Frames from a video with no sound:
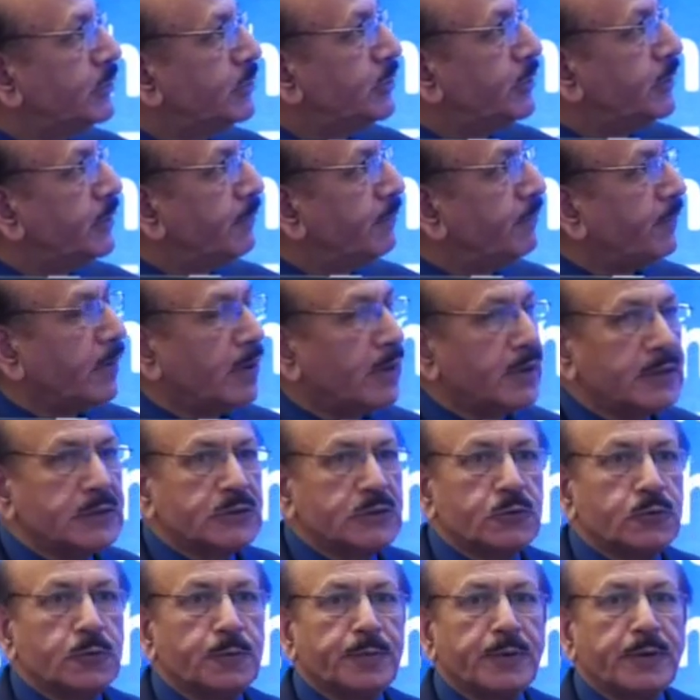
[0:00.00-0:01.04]
GFR is
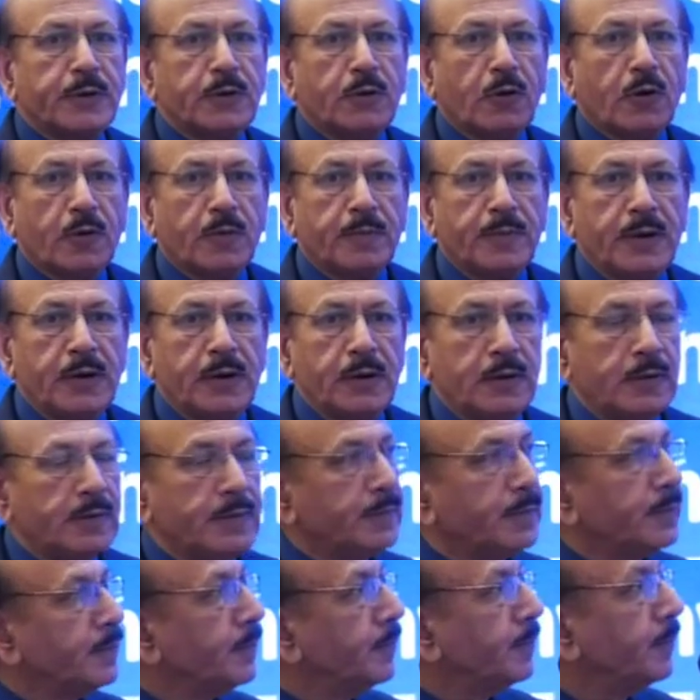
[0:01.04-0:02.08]
supernormal,
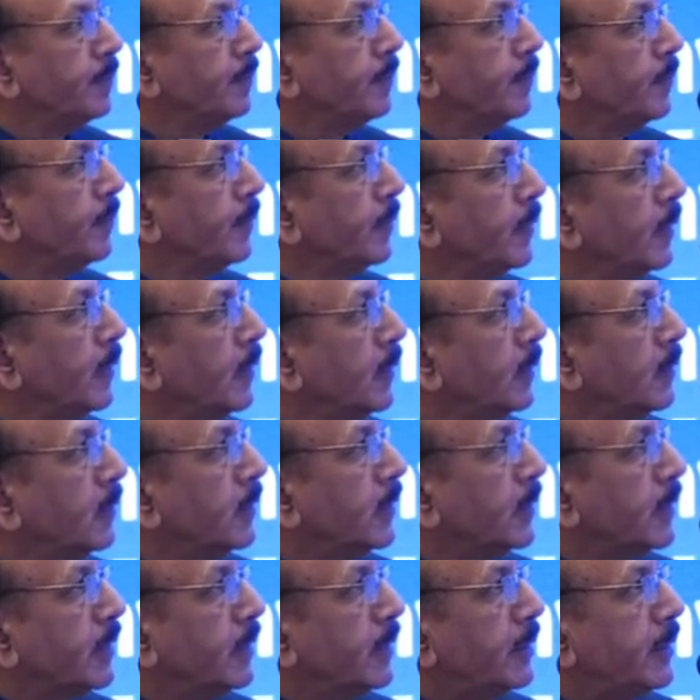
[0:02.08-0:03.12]

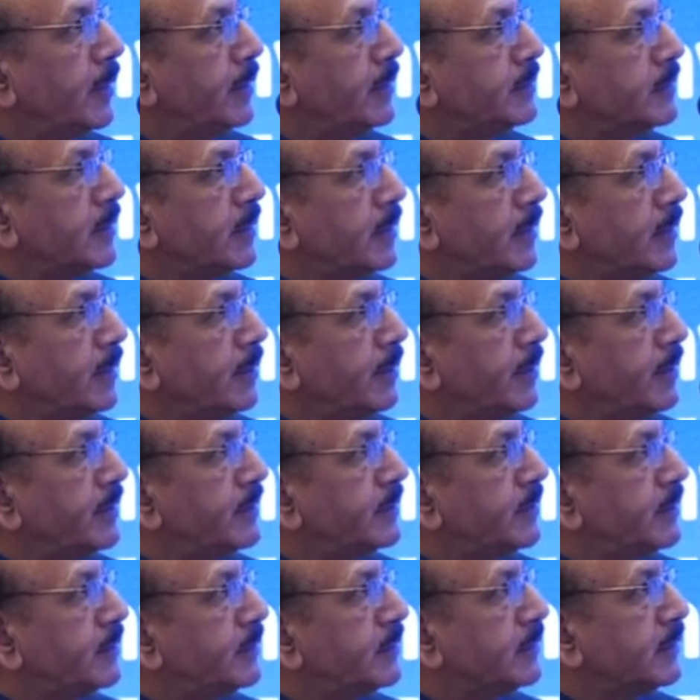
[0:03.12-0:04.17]
the kidneys are
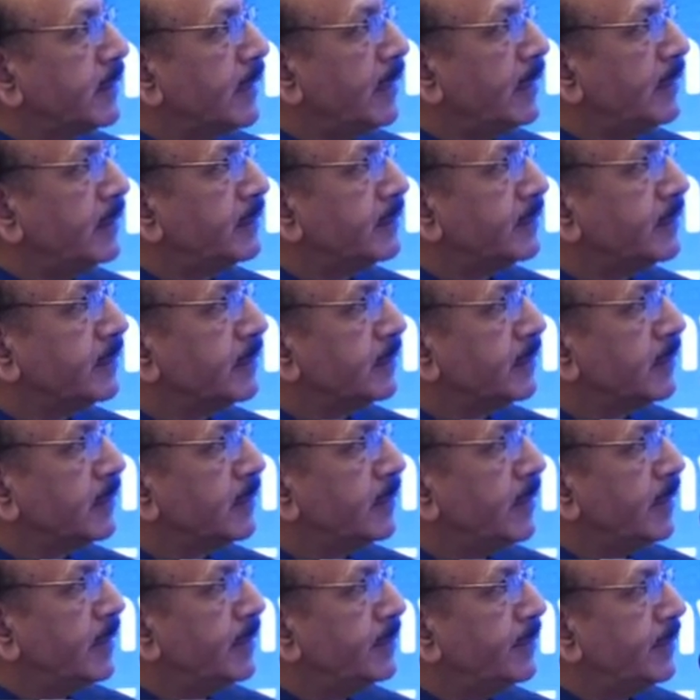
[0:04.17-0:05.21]
increased in size,
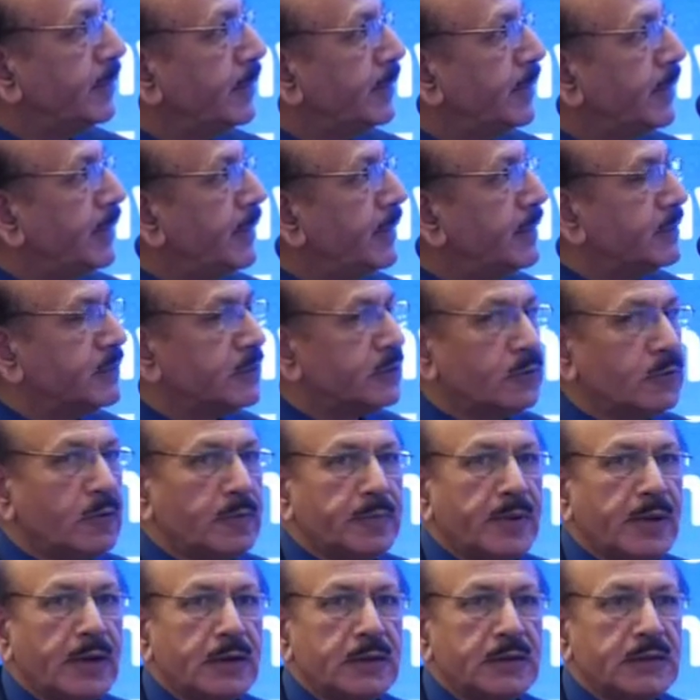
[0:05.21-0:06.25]
there is increased
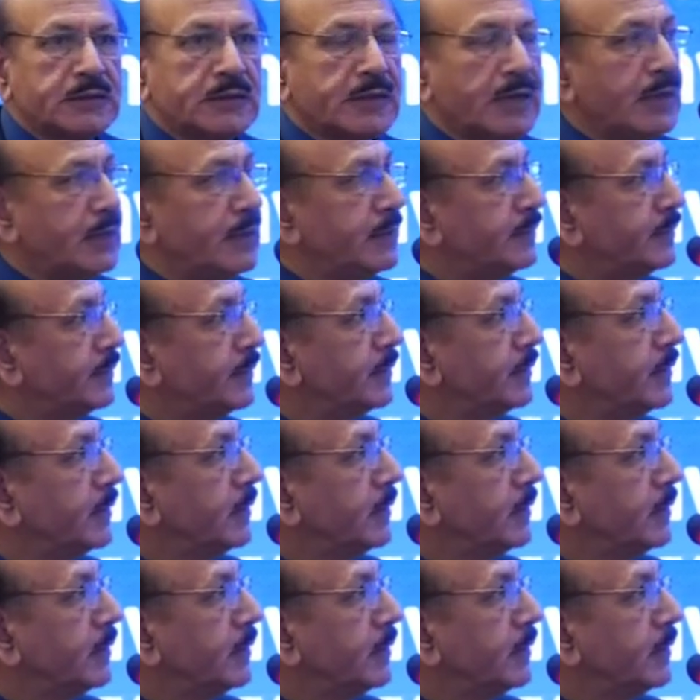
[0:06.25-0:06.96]
glomerular size,